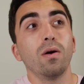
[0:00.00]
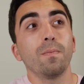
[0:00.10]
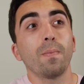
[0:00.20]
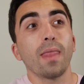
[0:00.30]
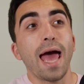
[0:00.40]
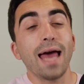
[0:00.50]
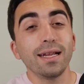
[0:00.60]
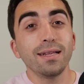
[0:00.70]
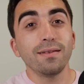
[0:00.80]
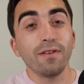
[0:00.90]
had
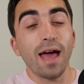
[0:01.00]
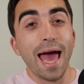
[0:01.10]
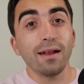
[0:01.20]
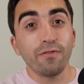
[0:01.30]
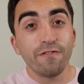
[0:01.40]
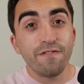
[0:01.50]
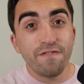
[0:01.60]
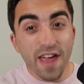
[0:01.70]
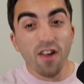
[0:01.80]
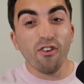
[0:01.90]
a
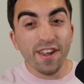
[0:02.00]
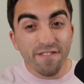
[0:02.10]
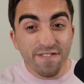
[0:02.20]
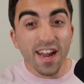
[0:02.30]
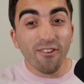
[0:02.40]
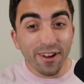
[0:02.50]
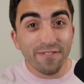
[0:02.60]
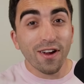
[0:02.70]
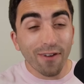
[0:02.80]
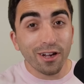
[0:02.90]
very, very,
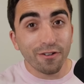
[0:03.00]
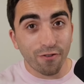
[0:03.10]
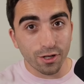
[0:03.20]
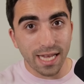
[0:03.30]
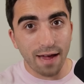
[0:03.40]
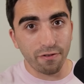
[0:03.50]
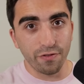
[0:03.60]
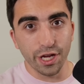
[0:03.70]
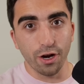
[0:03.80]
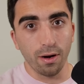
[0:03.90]
very good first half of the
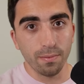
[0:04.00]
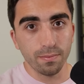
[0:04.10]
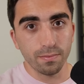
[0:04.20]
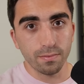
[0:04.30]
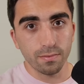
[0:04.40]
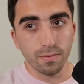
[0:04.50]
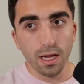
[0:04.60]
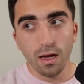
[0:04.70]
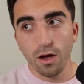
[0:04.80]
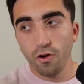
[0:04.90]
year.
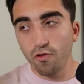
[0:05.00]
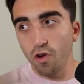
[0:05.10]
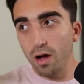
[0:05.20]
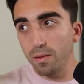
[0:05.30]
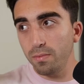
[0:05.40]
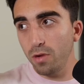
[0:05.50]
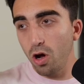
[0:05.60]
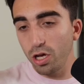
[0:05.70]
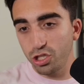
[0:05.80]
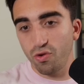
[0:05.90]
From
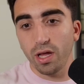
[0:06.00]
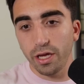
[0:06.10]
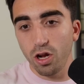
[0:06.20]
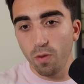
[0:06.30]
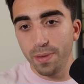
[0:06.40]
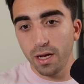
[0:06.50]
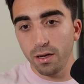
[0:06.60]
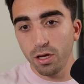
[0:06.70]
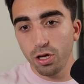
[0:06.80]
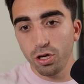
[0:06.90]
Australian Open
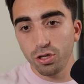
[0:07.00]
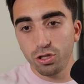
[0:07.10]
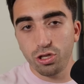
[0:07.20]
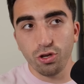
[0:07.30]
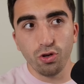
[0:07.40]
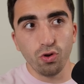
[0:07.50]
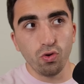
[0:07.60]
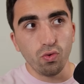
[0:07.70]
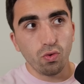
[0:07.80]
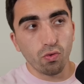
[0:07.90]

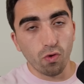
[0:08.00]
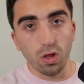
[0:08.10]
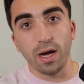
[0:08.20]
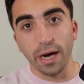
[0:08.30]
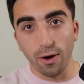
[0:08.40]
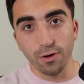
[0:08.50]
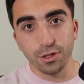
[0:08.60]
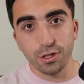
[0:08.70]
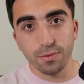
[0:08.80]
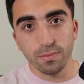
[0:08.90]
to Roland
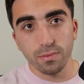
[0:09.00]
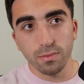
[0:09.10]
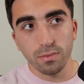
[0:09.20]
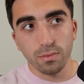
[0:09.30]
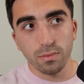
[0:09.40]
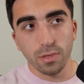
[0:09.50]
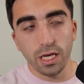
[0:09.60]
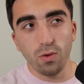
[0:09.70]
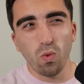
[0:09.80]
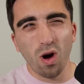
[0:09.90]
Garros. He
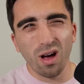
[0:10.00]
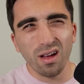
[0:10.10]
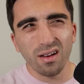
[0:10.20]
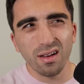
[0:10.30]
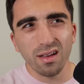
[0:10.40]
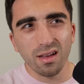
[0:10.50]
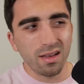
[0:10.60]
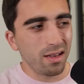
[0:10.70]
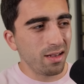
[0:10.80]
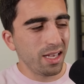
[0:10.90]
won
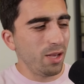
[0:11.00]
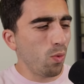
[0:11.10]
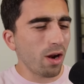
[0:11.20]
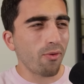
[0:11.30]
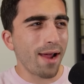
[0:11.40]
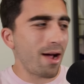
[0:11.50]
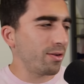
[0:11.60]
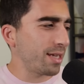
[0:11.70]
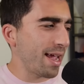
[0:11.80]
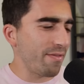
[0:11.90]
a round.
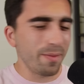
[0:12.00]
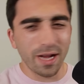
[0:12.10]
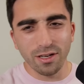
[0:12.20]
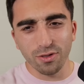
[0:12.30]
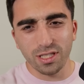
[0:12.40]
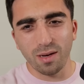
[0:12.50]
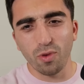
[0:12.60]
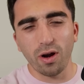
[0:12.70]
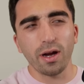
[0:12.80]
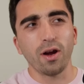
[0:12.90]
I have it in my notes
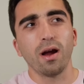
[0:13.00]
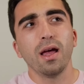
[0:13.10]
somewhere here.